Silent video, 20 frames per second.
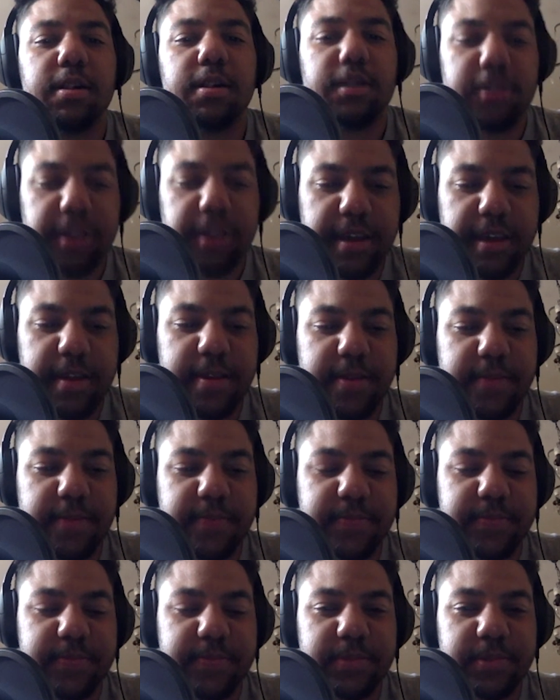Okay,
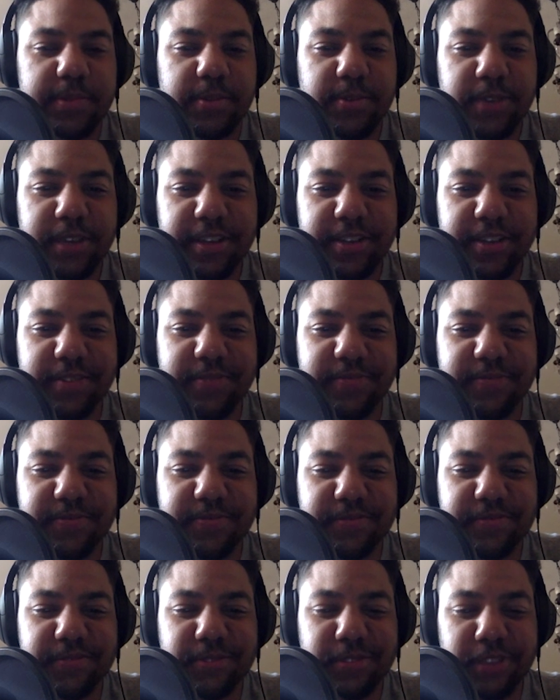wicked.
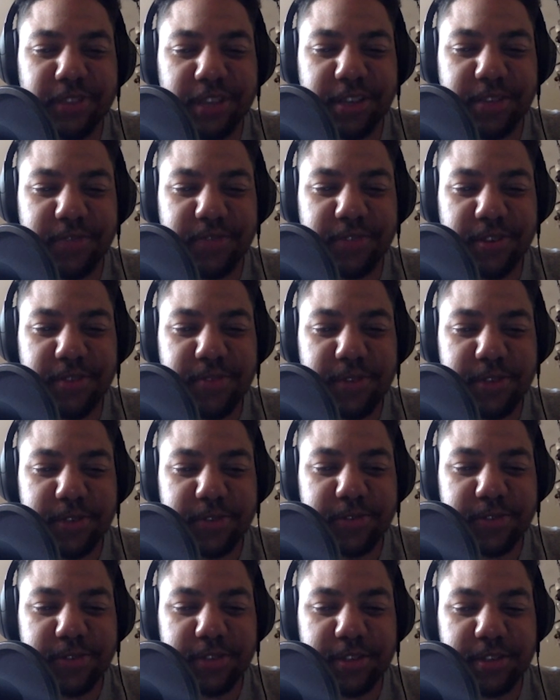Well, thank you very
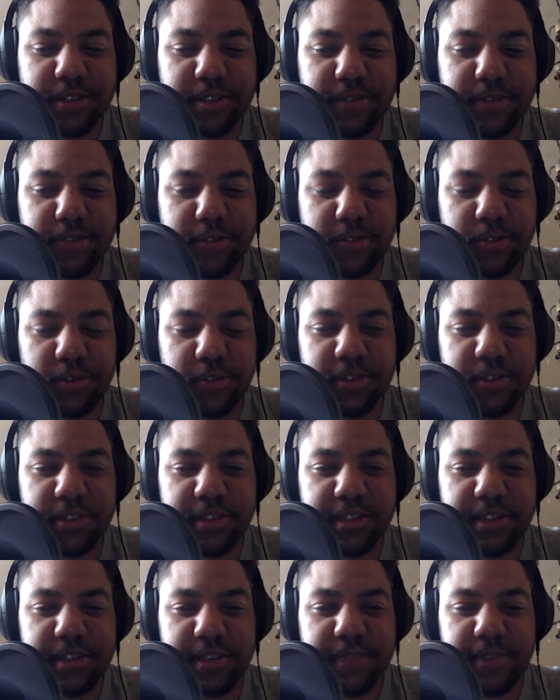much for joining us
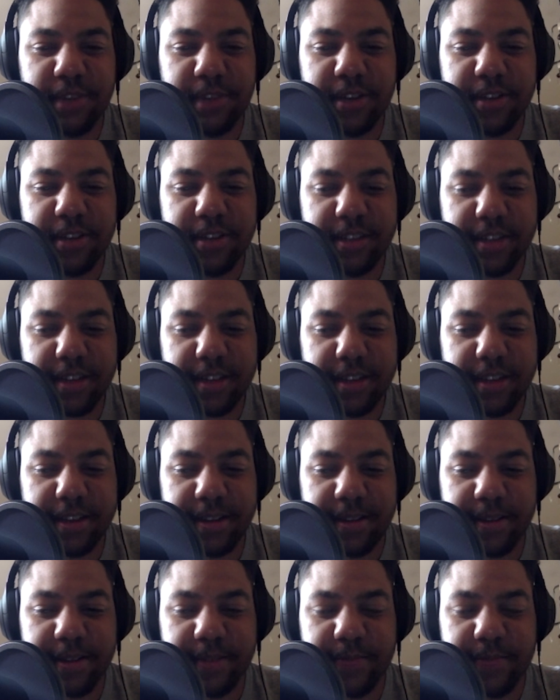today, Maya.
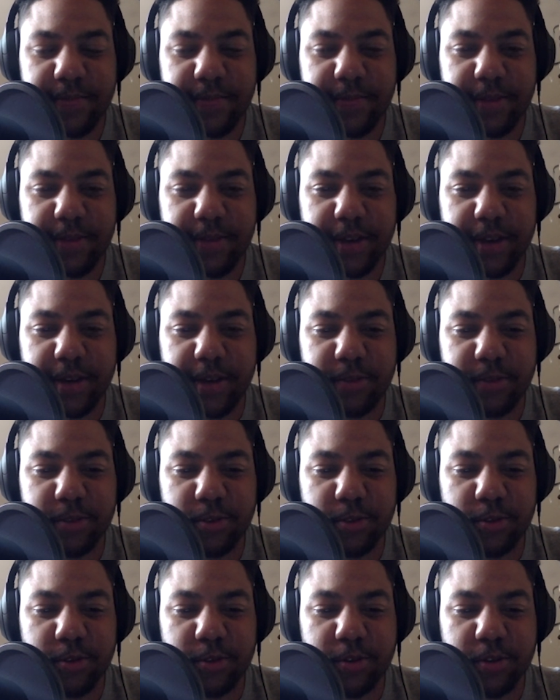I'm
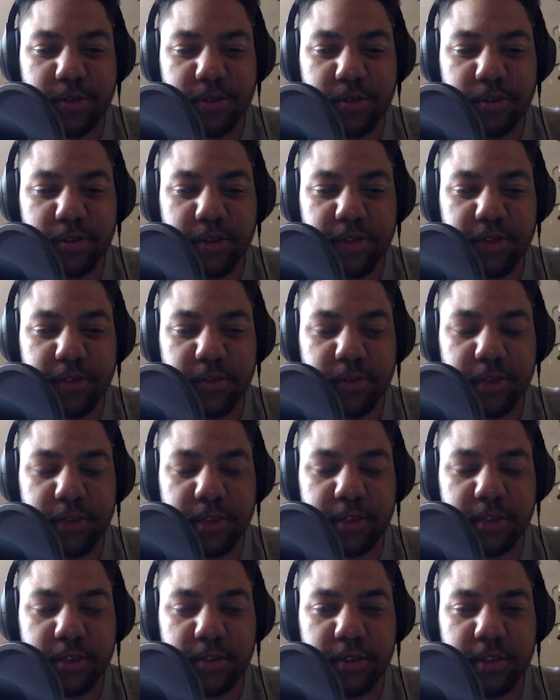sure everyone will
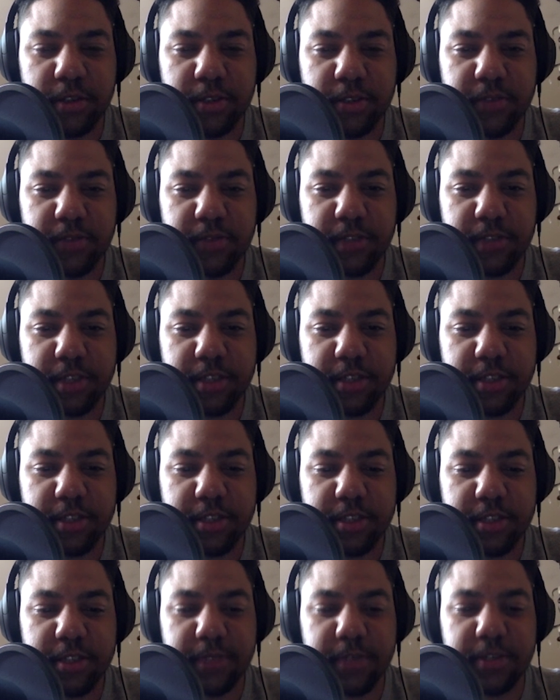enjoy this
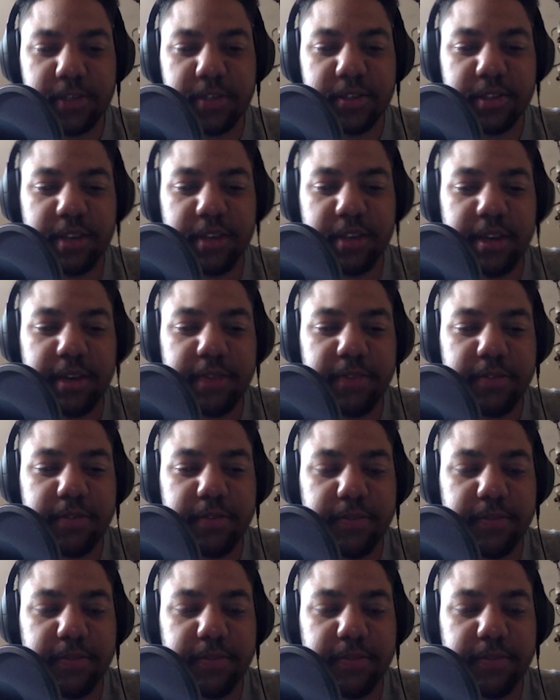conversation as much as I have.